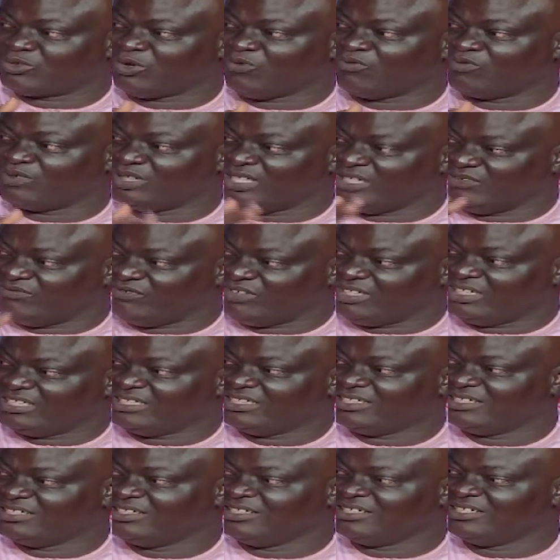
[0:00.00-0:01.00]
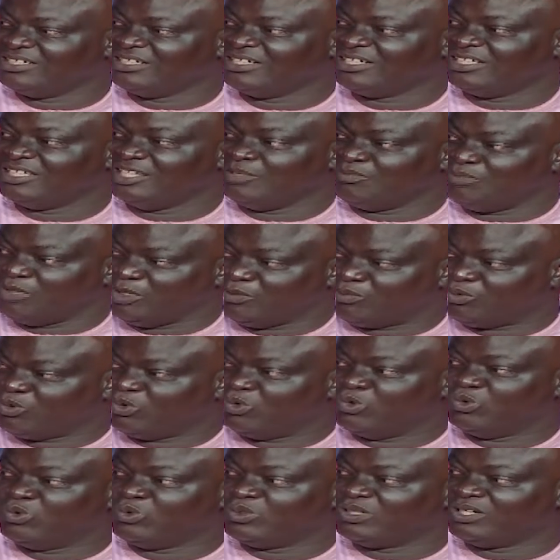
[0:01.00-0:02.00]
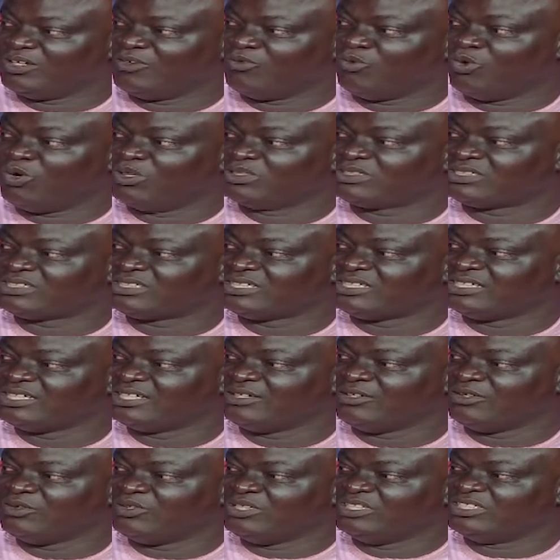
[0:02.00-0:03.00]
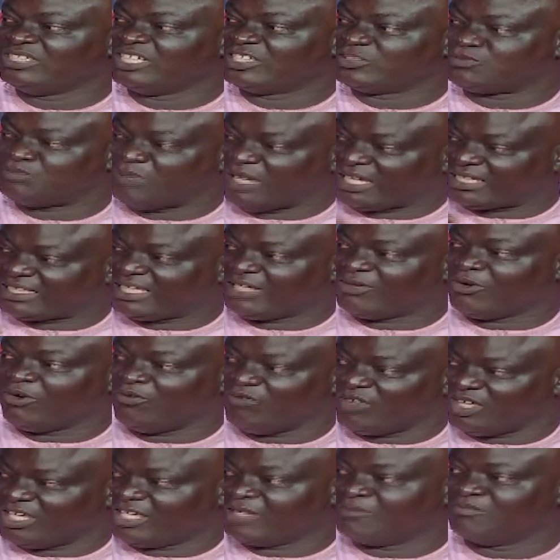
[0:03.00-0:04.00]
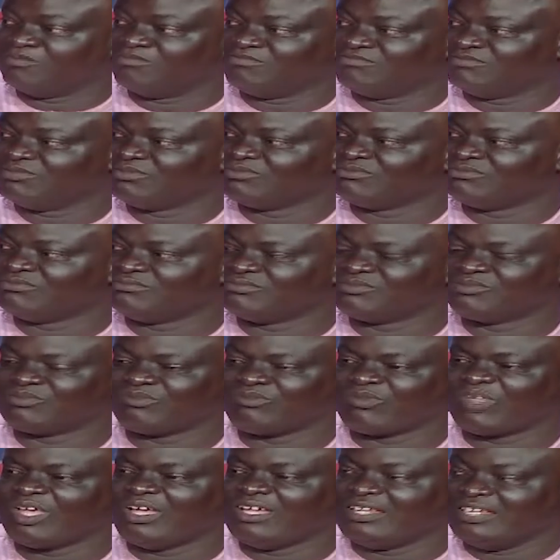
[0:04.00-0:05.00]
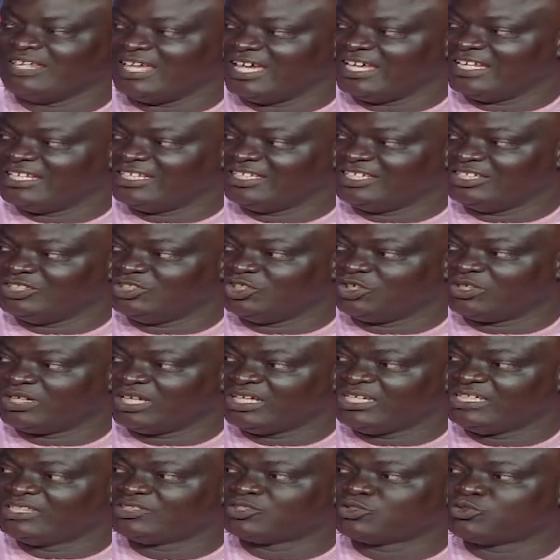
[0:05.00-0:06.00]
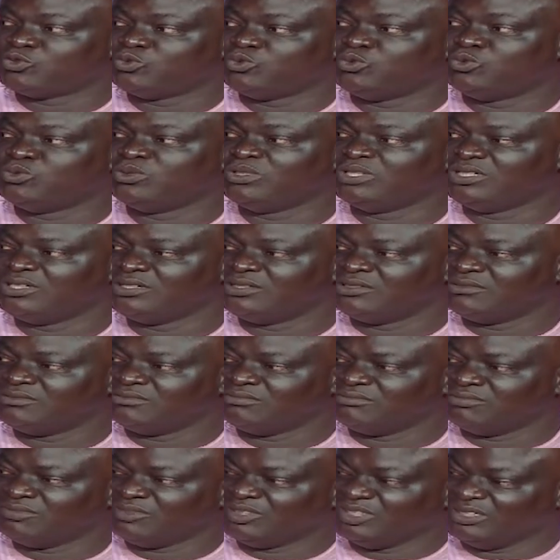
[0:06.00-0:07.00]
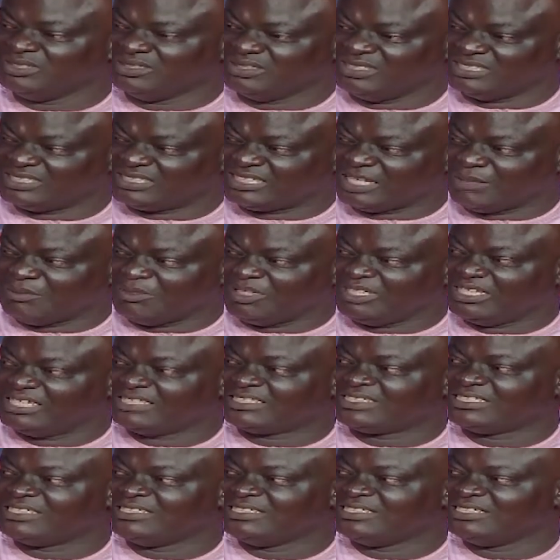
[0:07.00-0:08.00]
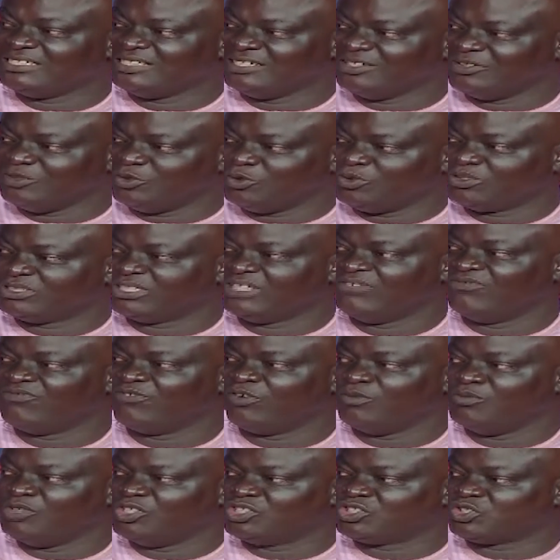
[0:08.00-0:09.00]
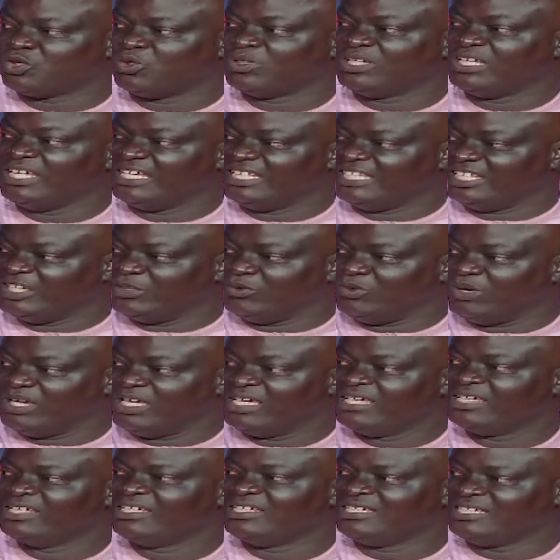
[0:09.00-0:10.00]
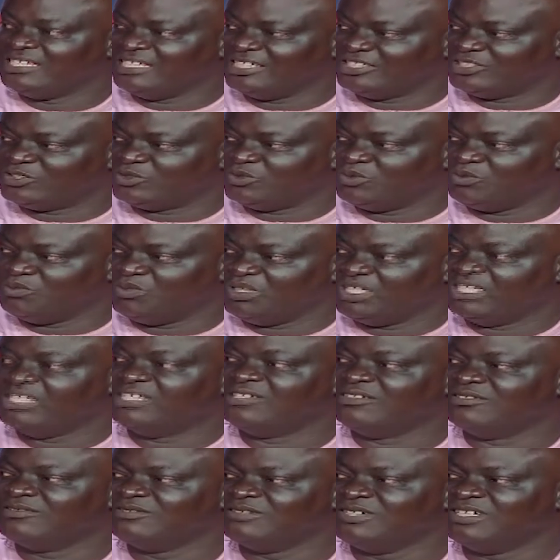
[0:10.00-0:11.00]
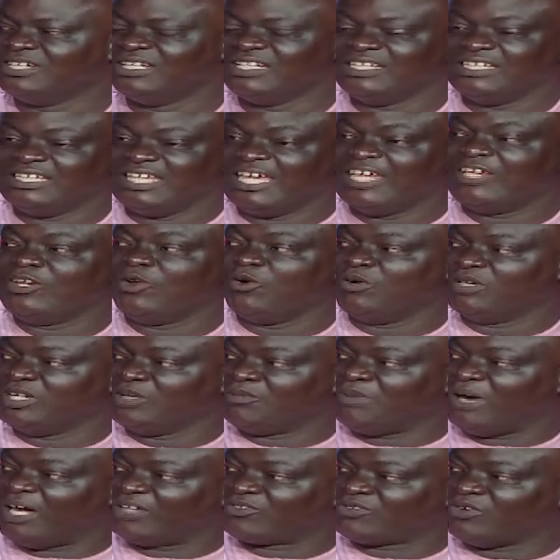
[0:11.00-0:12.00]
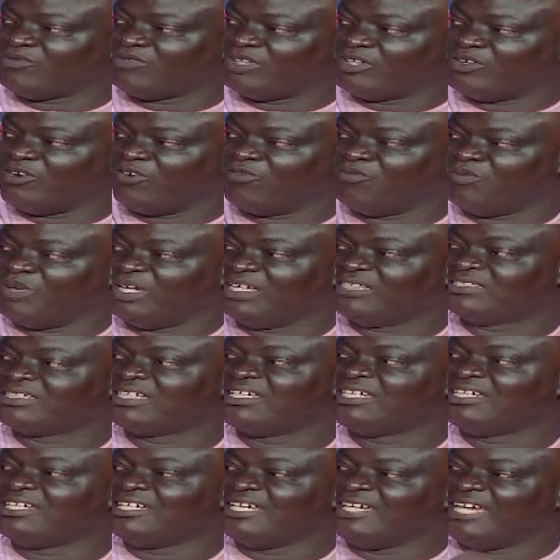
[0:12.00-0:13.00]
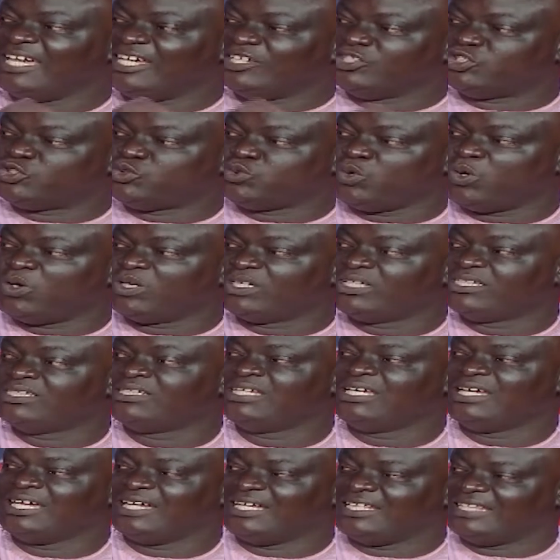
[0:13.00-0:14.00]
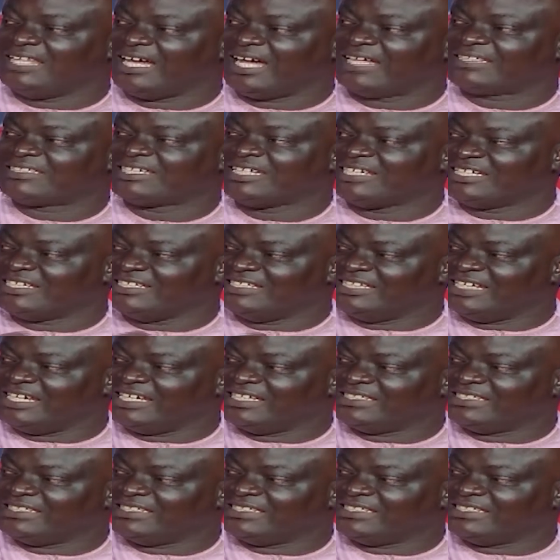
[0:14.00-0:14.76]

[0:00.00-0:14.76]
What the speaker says: giving the people what is expected of him. Then the journalists too, disseminating those information in the way it should be. Then on the part of the government, ensuring that there is a